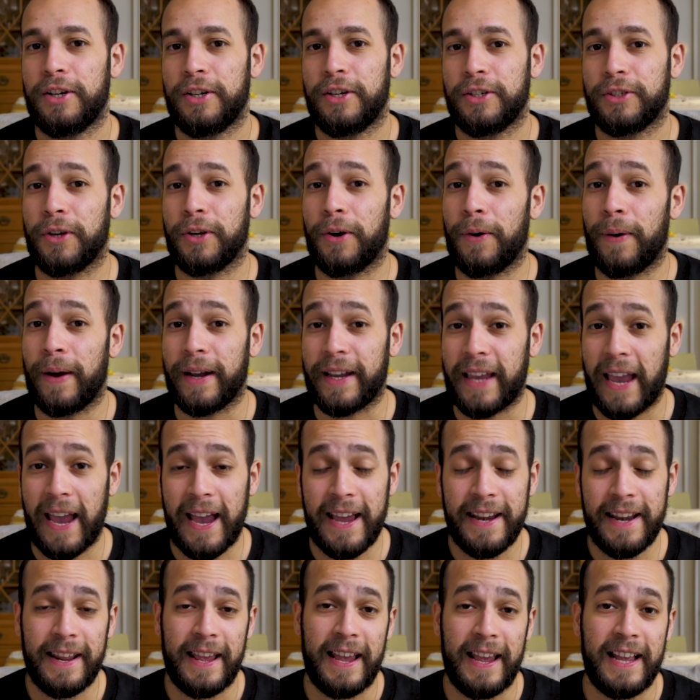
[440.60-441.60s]
So
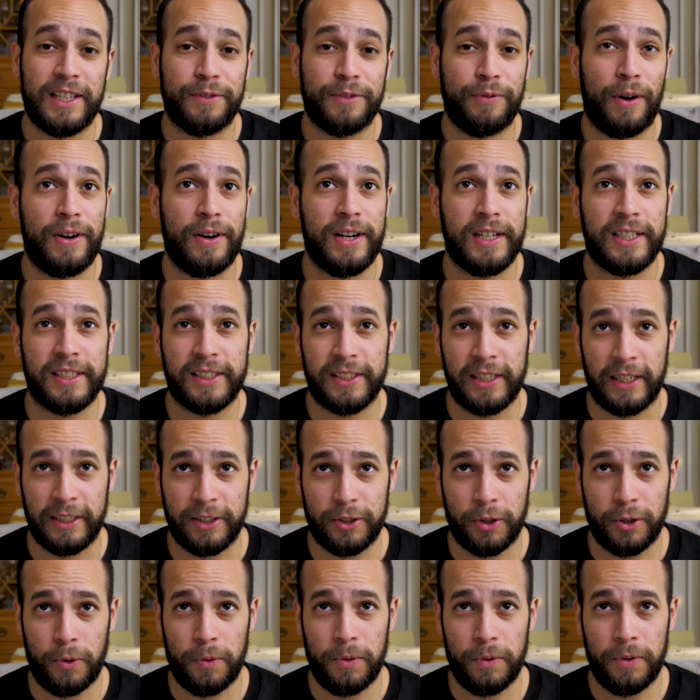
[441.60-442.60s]
again, it's very
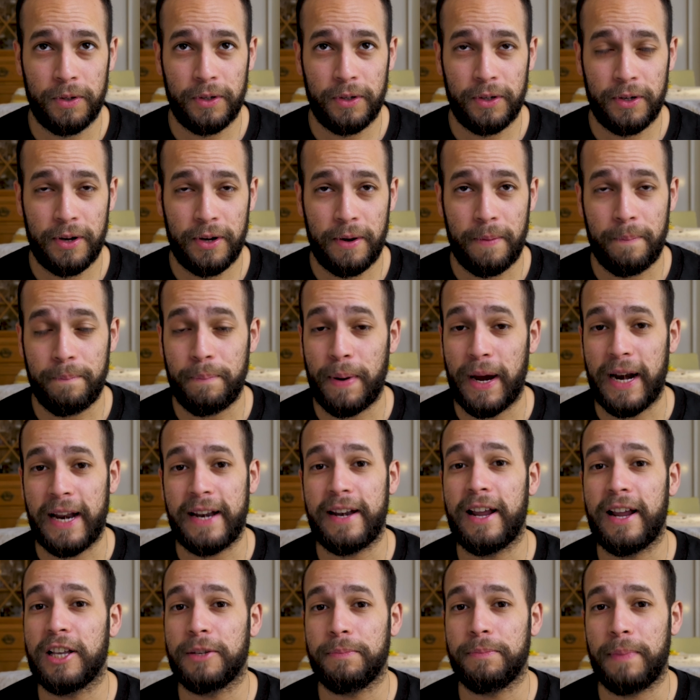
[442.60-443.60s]
subtle, but
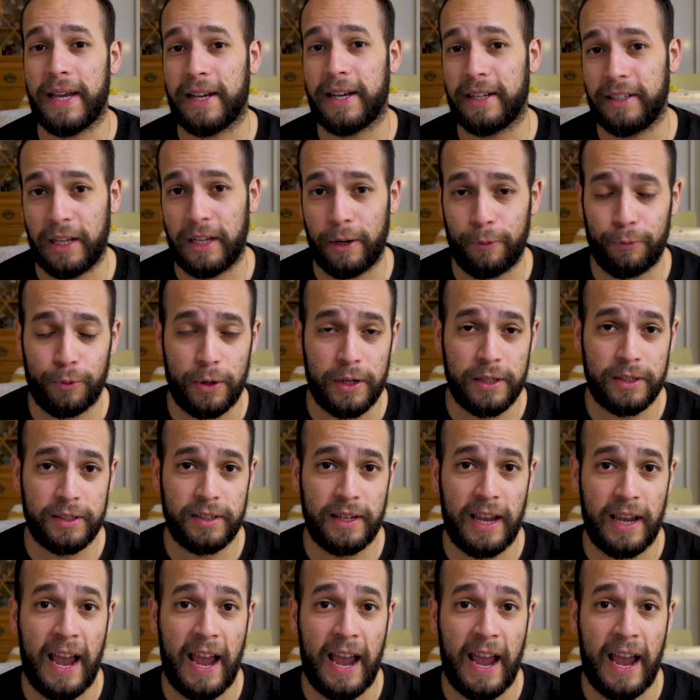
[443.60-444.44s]
it does make a difference.